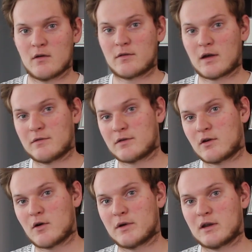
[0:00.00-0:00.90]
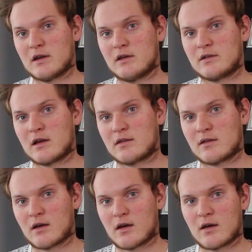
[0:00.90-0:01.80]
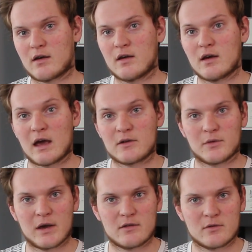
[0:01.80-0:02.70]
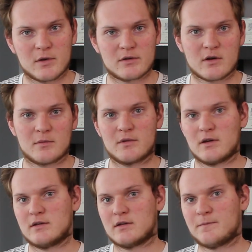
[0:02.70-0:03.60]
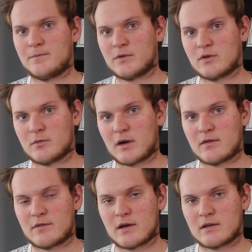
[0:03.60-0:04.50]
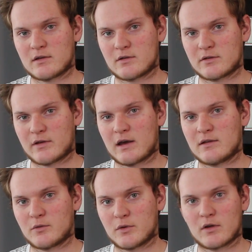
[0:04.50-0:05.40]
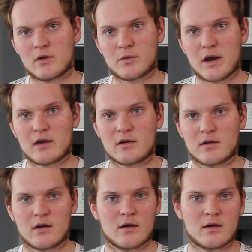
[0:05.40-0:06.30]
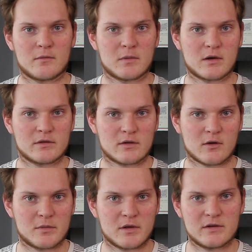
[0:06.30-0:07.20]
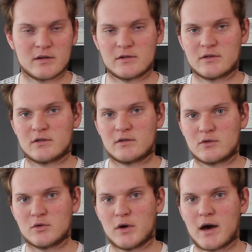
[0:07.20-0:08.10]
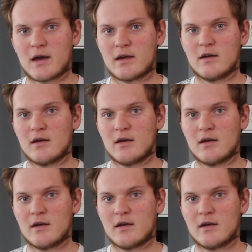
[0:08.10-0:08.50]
If you go with a niche that has way too much competition, you might find that your site will not rank because the competition is just too high.